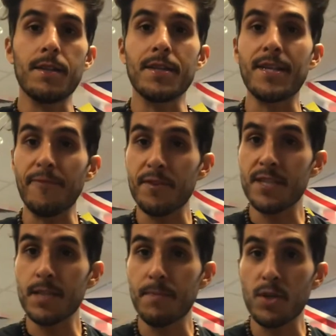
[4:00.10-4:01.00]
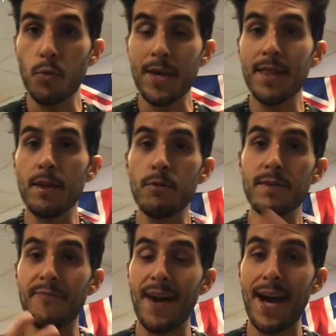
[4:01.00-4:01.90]
the differences between those
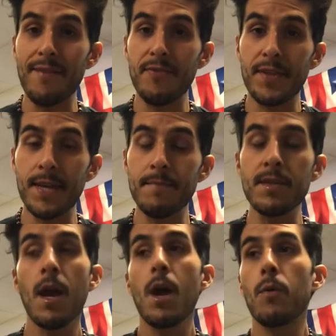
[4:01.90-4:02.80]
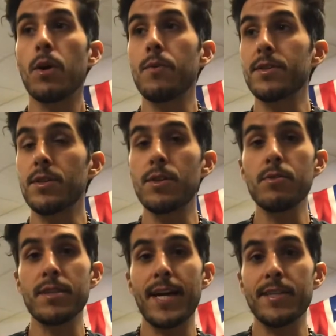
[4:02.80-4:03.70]
five themes, we're going to
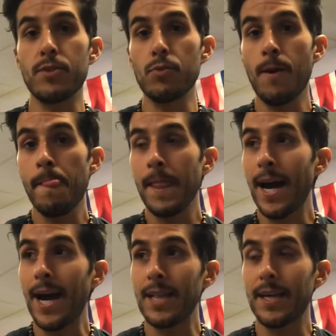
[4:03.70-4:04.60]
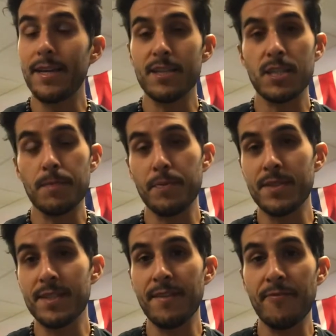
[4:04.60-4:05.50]
use that to highlight a
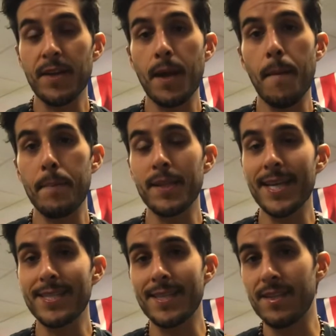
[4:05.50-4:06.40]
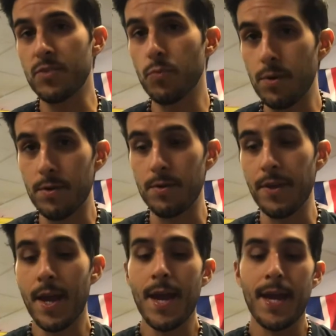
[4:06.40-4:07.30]
specific place in this world
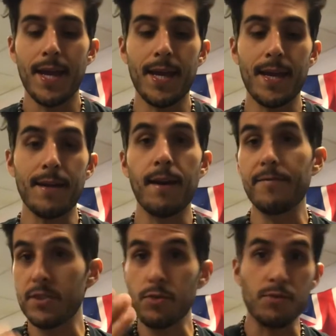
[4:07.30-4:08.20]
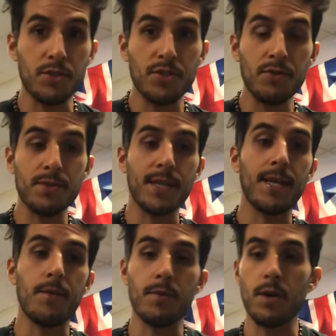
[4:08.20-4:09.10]
and of the students choosing
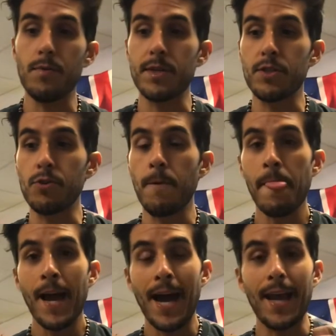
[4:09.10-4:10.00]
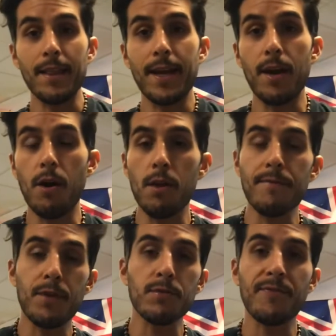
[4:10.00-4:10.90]
and we're going to highlight all
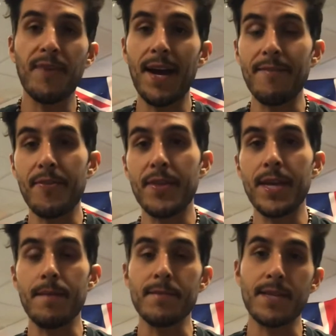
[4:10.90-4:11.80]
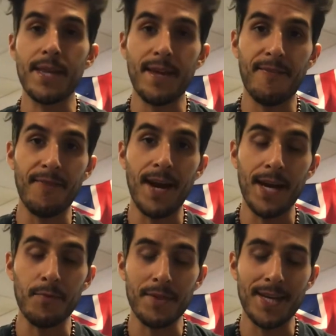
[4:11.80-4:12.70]
of those five themes that they
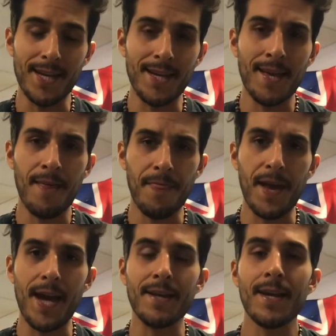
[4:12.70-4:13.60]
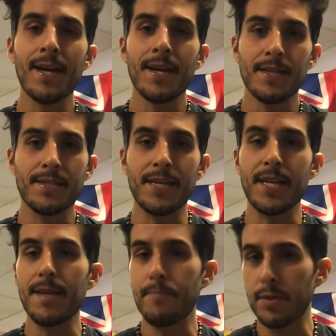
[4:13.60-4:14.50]
find within that
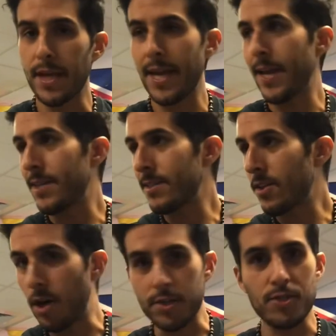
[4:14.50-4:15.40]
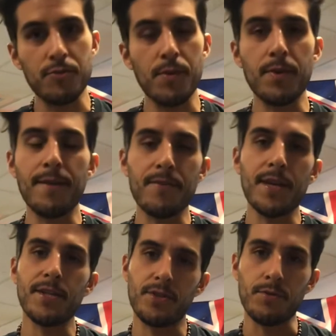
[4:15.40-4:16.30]
city, place, country, whatever
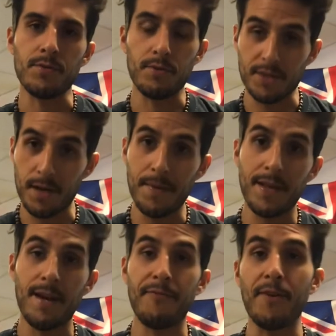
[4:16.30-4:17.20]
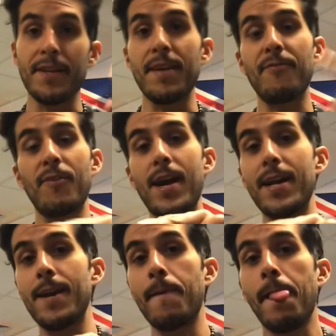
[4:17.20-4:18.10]
they choose. So it's going to be a lot of fun. And then
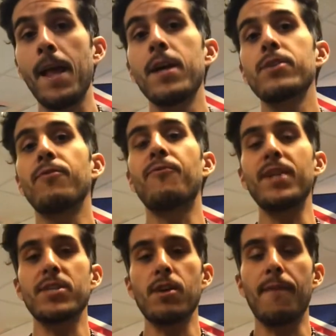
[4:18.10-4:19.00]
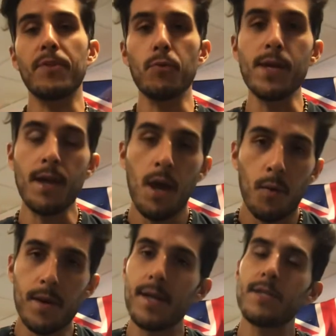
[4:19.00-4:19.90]
Friday, to finish off the week,
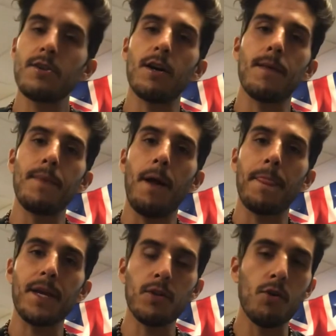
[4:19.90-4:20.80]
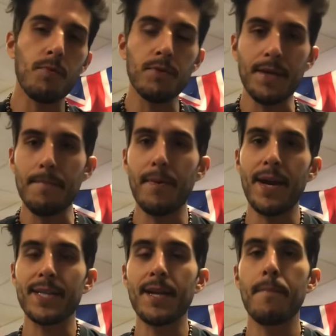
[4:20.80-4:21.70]
we're going to talk about the Global
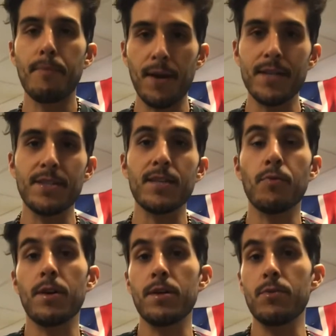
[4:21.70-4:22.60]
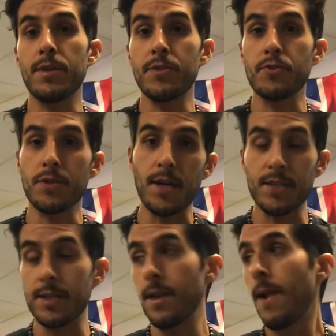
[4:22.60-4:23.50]
Impact Project. We're going to do an introduction.